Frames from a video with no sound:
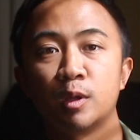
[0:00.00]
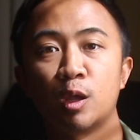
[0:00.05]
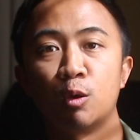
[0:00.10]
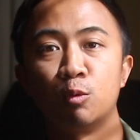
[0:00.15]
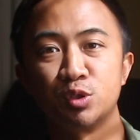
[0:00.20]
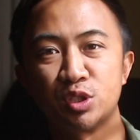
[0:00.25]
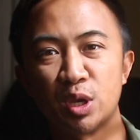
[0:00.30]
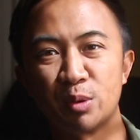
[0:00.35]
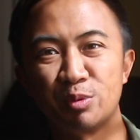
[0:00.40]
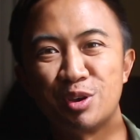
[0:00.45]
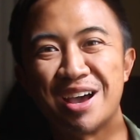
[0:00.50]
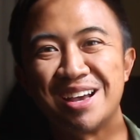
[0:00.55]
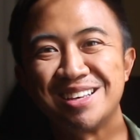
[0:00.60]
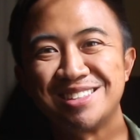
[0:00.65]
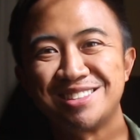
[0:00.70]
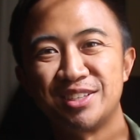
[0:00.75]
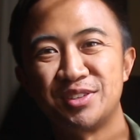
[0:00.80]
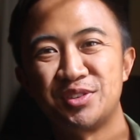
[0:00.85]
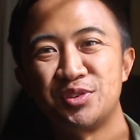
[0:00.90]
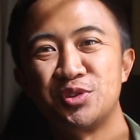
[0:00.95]
What's up, guys?
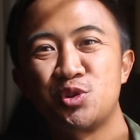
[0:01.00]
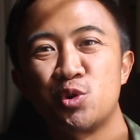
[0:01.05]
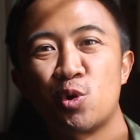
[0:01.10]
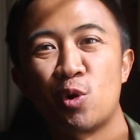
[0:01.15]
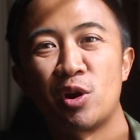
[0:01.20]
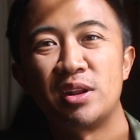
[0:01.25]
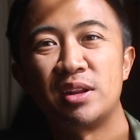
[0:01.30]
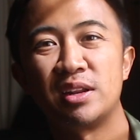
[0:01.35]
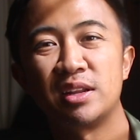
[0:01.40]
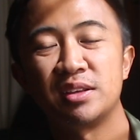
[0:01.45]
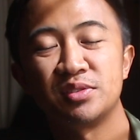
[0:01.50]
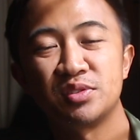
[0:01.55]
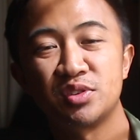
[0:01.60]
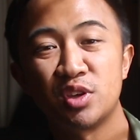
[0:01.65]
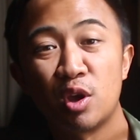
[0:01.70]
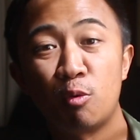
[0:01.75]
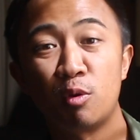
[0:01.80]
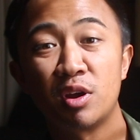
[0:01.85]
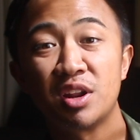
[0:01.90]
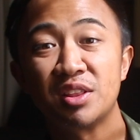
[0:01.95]
This is Jordan. So
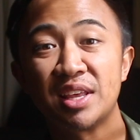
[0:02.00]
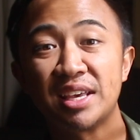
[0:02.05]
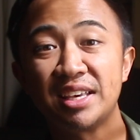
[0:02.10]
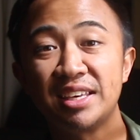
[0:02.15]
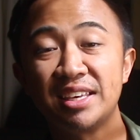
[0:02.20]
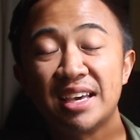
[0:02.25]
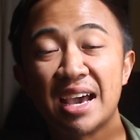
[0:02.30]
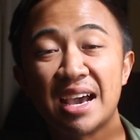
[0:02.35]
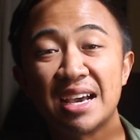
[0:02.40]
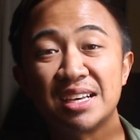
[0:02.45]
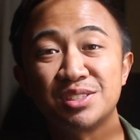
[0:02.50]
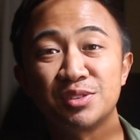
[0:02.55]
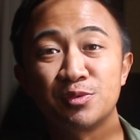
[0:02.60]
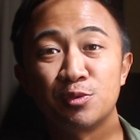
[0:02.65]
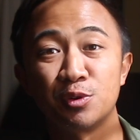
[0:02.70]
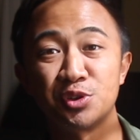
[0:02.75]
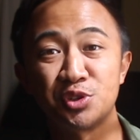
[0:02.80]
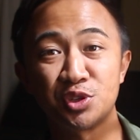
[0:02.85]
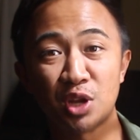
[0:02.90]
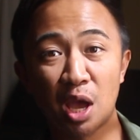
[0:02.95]
I want to thank you guys
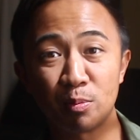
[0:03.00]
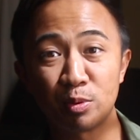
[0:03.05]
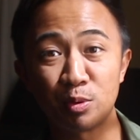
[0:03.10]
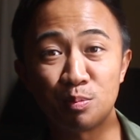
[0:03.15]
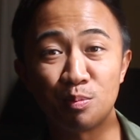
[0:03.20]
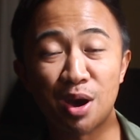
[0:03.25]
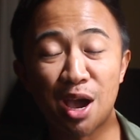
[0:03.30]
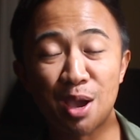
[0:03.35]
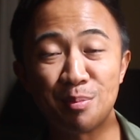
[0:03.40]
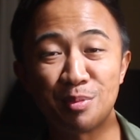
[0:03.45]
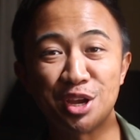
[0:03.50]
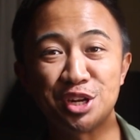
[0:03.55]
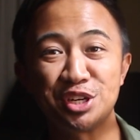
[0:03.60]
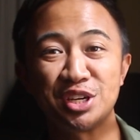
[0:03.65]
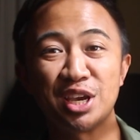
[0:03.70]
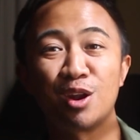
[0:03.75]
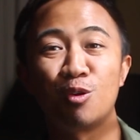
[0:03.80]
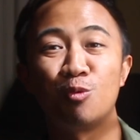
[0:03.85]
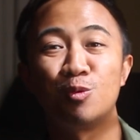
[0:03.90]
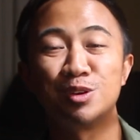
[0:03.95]
for stopping by my
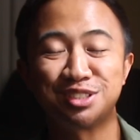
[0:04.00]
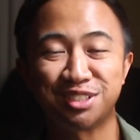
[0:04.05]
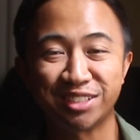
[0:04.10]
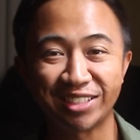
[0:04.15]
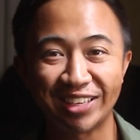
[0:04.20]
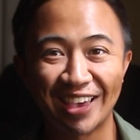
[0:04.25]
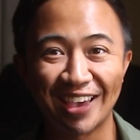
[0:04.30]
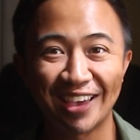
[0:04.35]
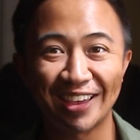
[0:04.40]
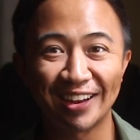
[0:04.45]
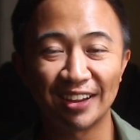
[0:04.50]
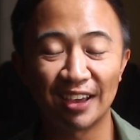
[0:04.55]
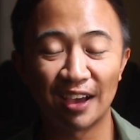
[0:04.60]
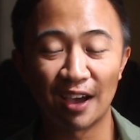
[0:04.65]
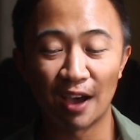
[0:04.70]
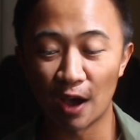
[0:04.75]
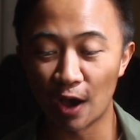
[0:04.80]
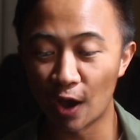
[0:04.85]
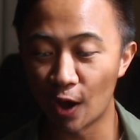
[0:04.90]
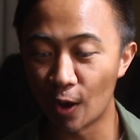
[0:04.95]
channel once again.
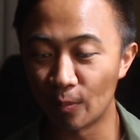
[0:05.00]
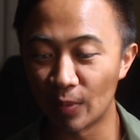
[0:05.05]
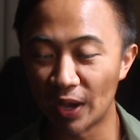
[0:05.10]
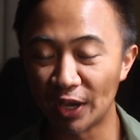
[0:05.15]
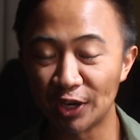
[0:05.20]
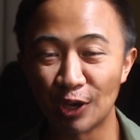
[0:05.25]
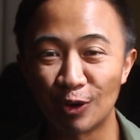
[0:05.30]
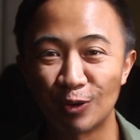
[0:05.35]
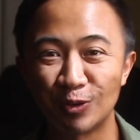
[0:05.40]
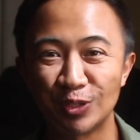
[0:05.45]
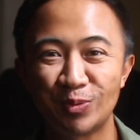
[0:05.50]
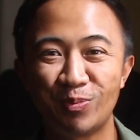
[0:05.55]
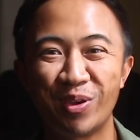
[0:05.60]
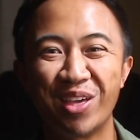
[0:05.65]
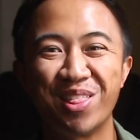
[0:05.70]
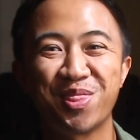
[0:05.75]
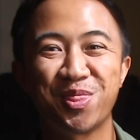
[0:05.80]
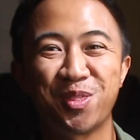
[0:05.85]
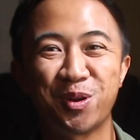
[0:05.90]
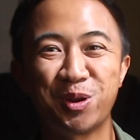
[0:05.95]
I know it's
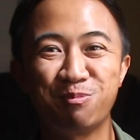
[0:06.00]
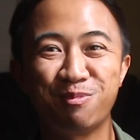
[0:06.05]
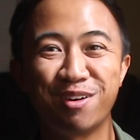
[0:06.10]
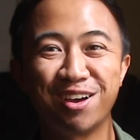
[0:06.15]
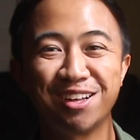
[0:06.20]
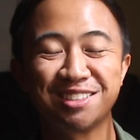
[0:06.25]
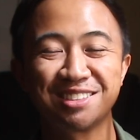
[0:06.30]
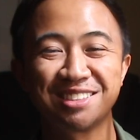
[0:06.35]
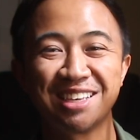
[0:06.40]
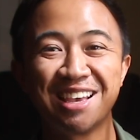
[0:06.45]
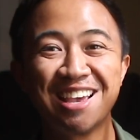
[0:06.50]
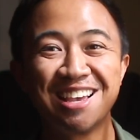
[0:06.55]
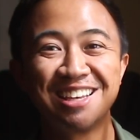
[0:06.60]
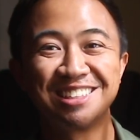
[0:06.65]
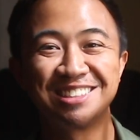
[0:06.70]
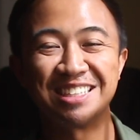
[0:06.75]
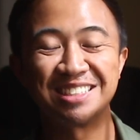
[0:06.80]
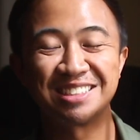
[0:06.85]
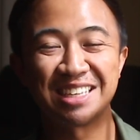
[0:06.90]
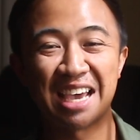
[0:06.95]
been 3 months
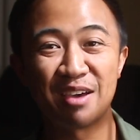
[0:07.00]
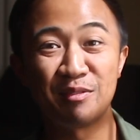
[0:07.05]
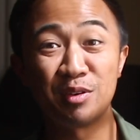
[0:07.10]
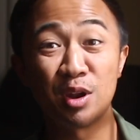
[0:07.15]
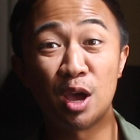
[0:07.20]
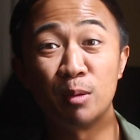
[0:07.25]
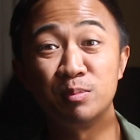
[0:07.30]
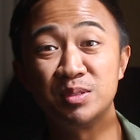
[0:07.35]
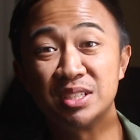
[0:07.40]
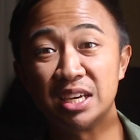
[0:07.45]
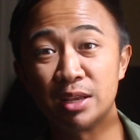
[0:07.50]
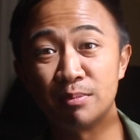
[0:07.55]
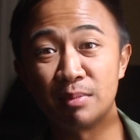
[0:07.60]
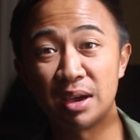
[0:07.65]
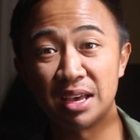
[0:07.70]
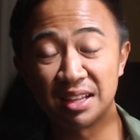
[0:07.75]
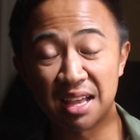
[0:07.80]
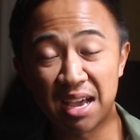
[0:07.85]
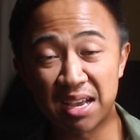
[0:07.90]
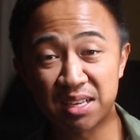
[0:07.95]
since I haven't updated my
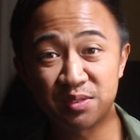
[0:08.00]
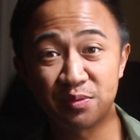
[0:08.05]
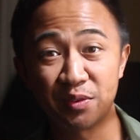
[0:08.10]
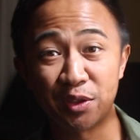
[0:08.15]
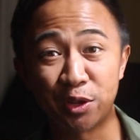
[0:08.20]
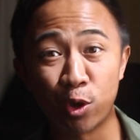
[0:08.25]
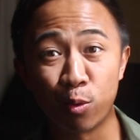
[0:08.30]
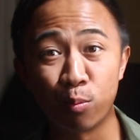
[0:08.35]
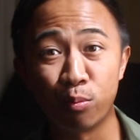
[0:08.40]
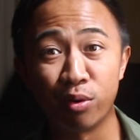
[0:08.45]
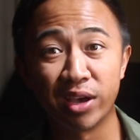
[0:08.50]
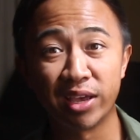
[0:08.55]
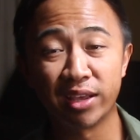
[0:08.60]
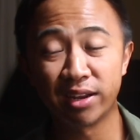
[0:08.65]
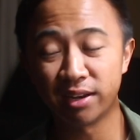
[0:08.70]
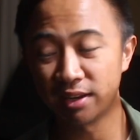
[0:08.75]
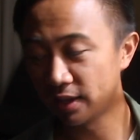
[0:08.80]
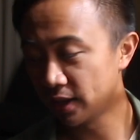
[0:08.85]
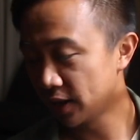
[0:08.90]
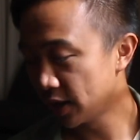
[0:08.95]
last video, but
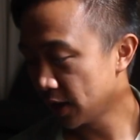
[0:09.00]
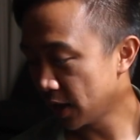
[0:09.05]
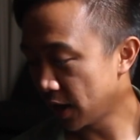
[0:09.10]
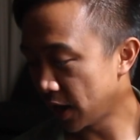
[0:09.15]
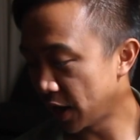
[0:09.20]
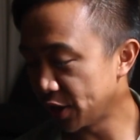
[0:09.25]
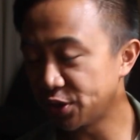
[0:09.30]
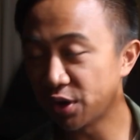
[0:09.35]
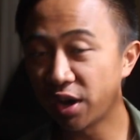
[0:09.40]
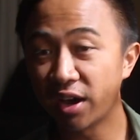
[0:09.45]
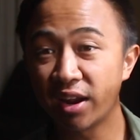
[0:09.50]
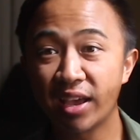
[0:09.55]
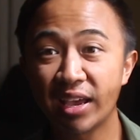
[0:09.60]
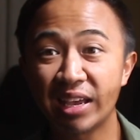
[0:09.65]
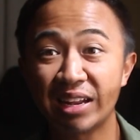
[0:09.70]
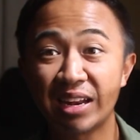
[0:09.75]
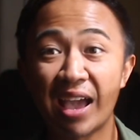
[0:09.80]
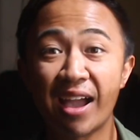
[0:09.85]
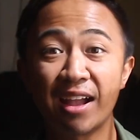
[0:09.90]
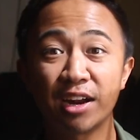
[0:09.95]
I thought
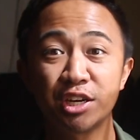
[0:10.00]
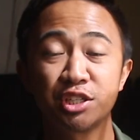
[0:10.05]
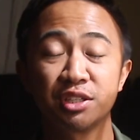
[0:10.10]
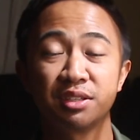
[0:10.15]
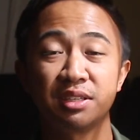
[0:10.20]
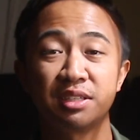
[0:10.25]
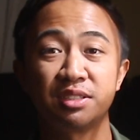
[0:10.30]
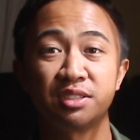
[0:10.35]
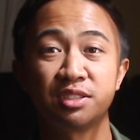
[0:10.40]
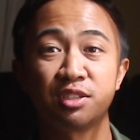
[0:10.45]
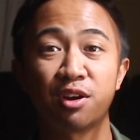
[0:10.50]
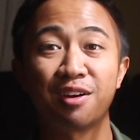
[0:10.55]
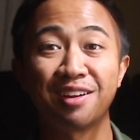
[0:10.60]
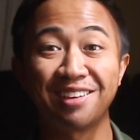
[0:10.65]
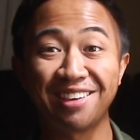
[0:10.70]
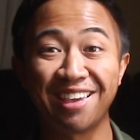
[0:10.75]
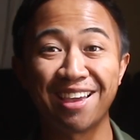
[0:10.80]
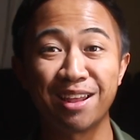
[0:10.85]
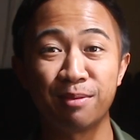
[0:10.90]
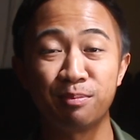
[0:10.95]
I'd actually start
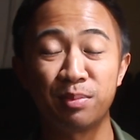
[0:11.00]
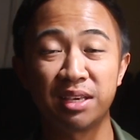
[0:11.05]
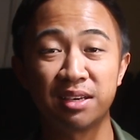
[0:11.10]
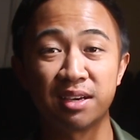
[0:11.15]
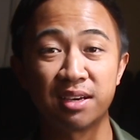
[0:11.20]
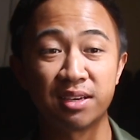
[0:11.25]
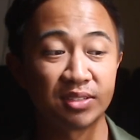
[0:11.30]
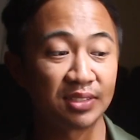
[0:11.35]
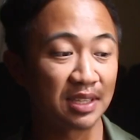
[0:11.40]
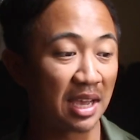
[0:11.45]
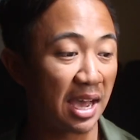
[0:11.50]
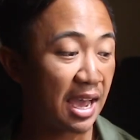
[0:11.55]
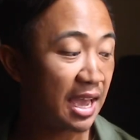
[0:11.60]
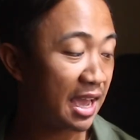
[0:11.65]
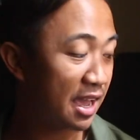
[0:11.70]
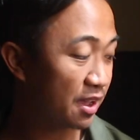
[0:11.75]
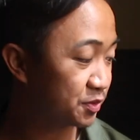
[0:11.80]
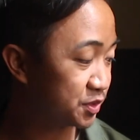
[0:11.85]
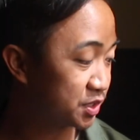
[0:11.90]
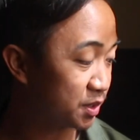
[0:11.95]
again because I
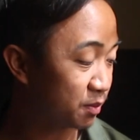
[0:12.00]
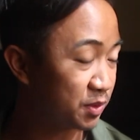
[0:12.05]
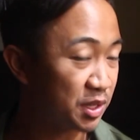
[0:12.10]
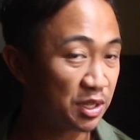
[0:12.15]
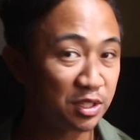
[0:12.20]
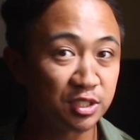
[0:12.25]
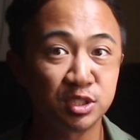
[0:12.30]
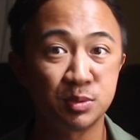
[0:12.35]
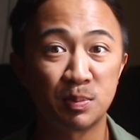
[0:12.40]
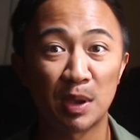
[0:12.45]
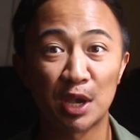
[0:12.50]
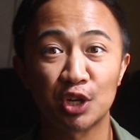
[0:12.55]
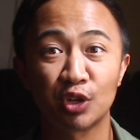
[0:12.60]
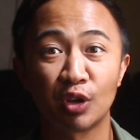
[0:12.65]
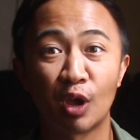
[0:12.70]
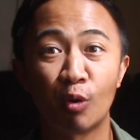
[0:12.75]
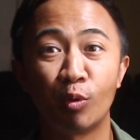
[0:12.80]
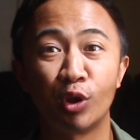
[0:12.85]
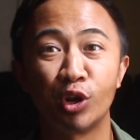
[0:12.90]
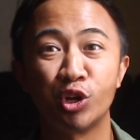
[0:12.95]
have something special
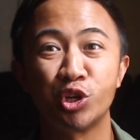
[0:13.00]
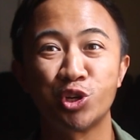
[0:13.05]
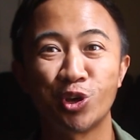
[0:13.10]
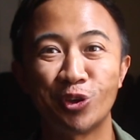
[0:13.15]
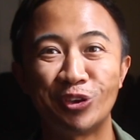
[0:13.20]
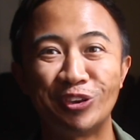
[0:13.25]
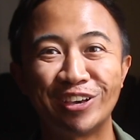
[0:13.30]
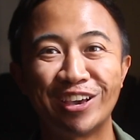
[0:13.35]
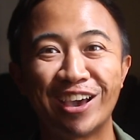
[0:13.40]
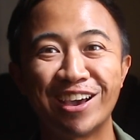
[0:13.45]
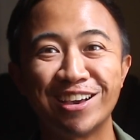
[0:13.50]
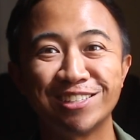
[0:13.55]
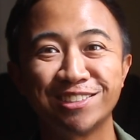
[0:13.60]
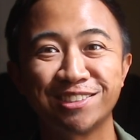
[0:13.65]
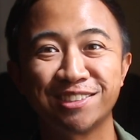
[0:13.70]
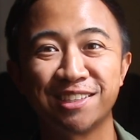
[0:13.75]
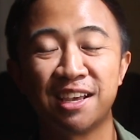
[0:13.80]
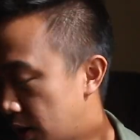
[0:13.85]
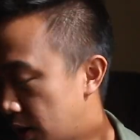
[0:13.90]
I want to show you guys.